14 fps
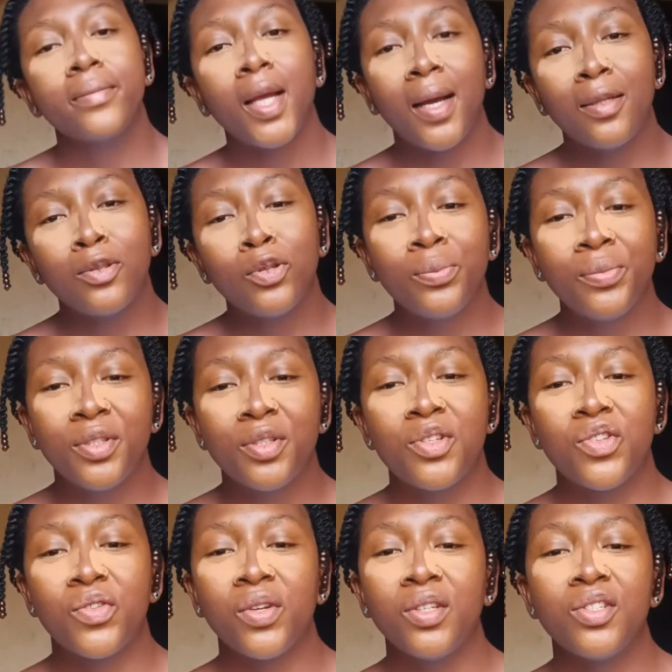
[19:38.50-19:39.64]
And don't be a
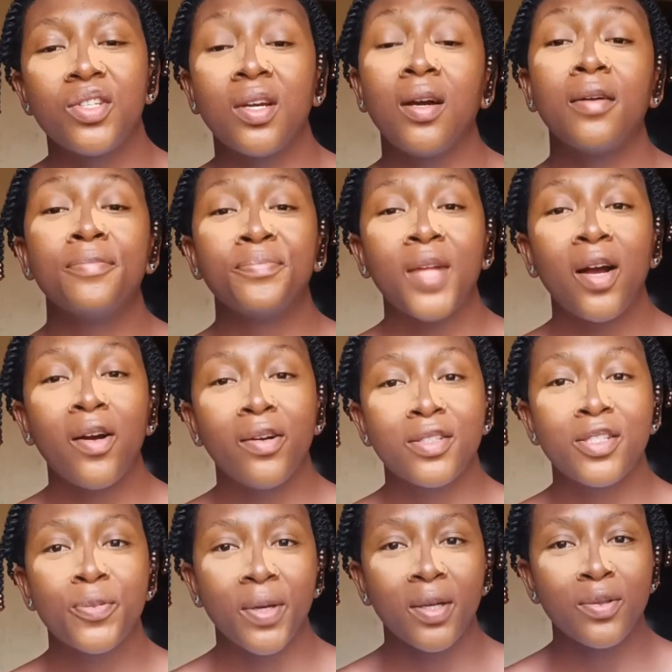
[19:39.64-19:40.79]
stranger. I'll
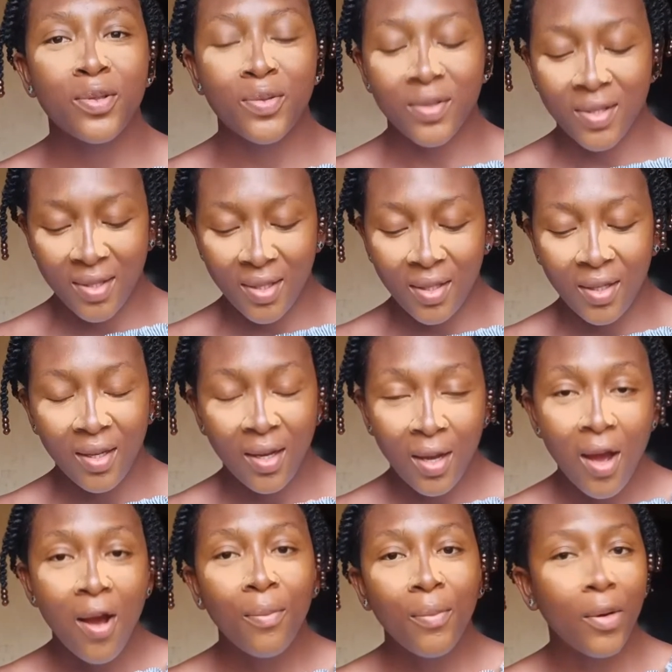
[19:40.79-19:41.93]
expect to see
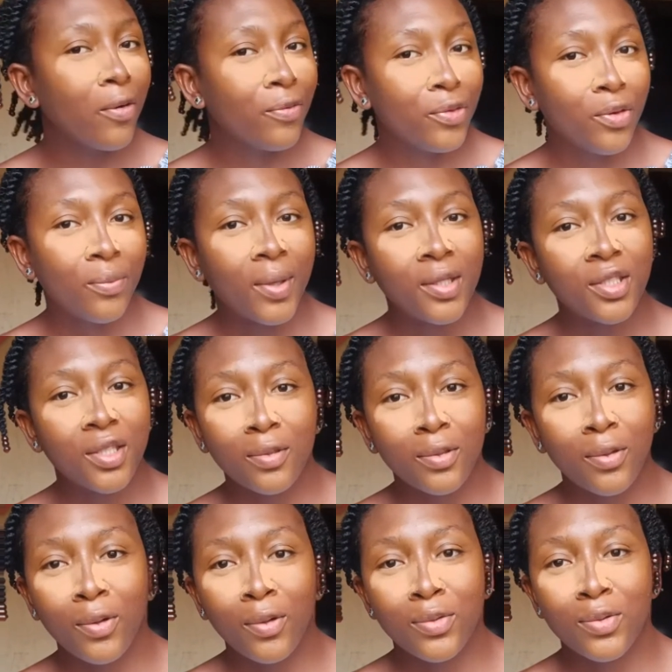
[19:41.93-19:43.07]
more of you on my channel
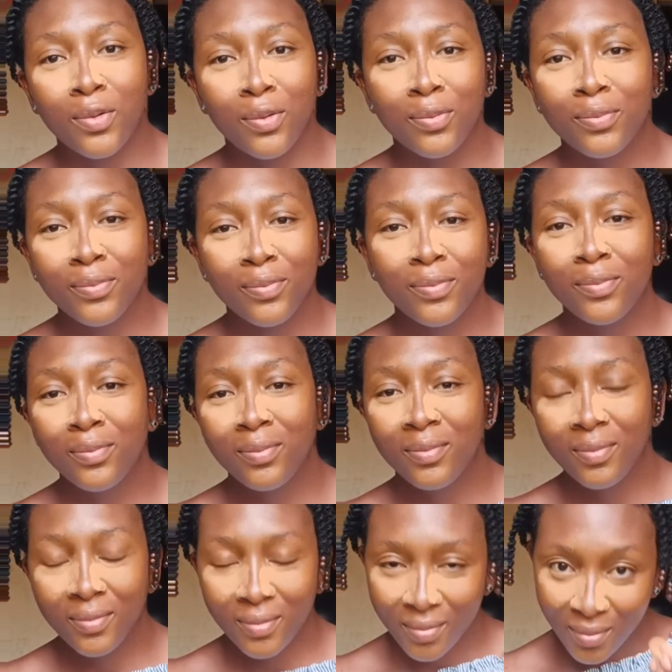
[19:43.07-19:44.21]
also.
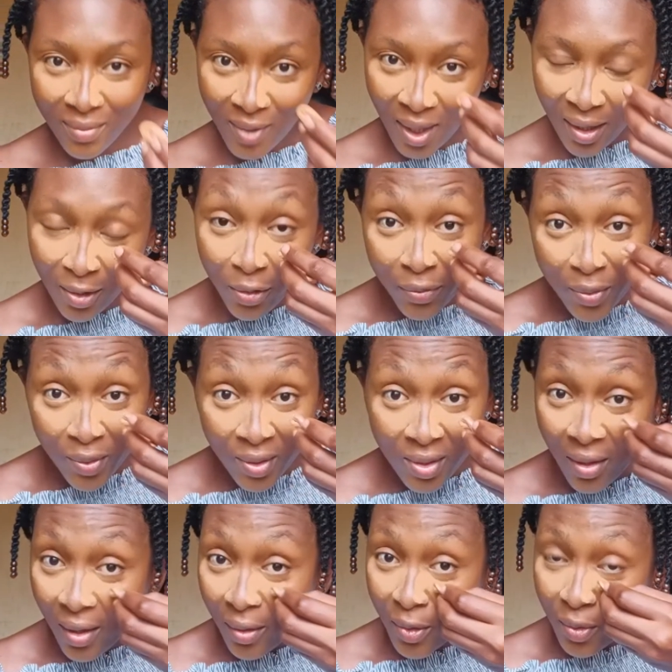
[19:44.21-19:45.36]
I love to
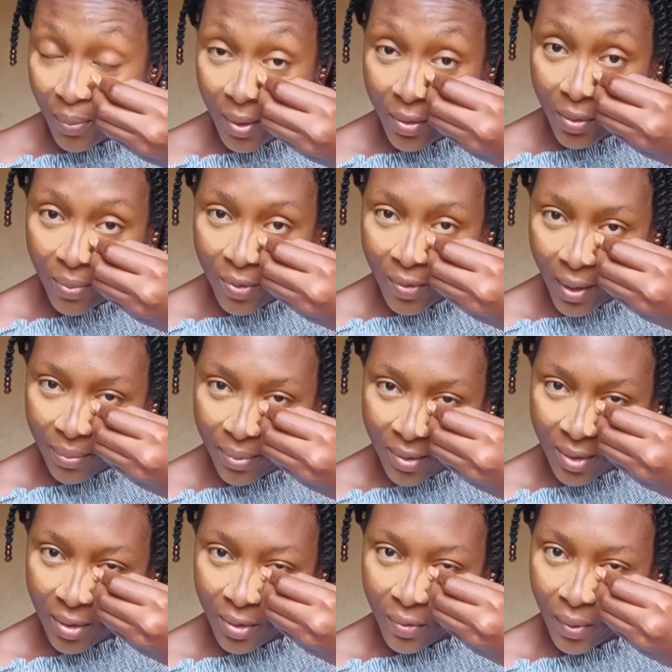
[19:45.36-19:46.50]
interact with my subscribers
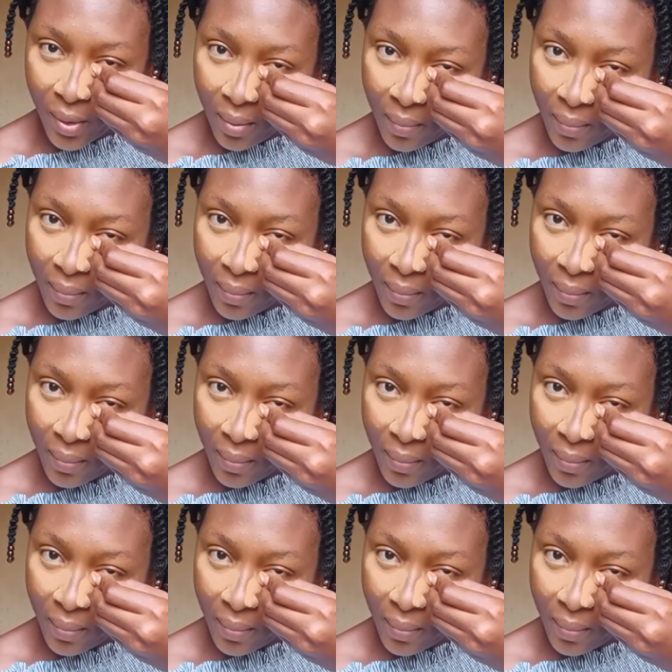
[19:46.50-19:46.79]
anyway.